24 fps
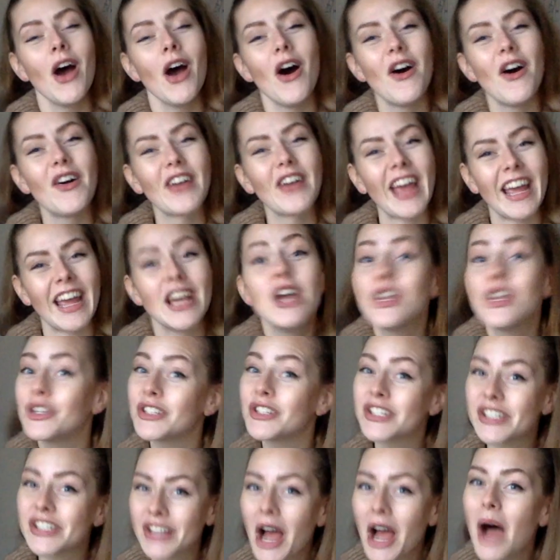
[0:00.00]
Okay, your
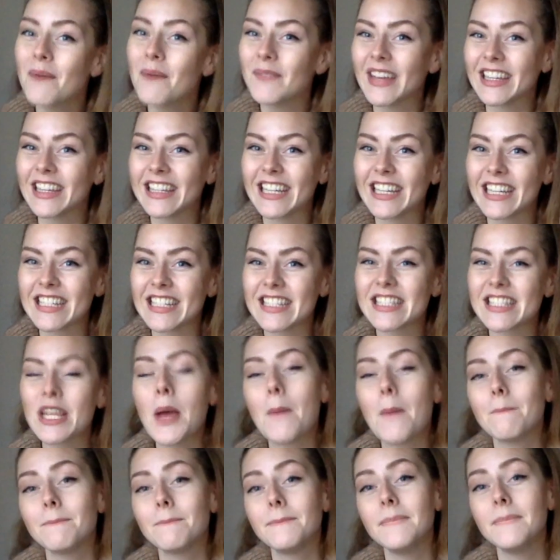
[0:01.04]
shopping list.
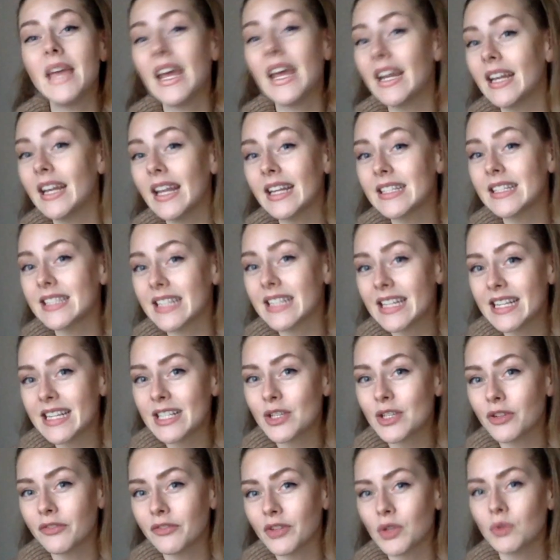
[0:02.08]
And it's
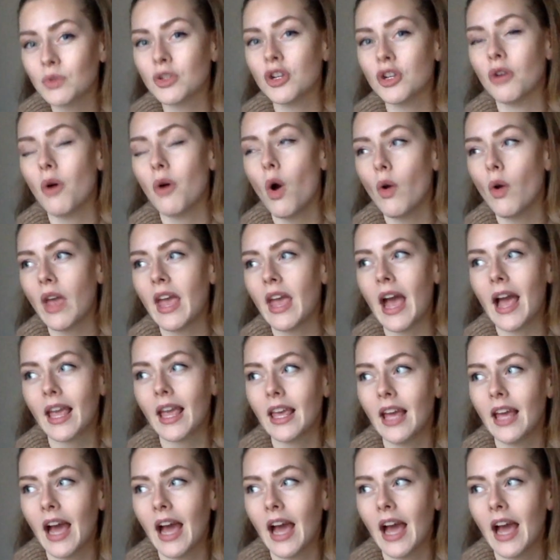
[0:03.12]
easier for you to know, okay, I,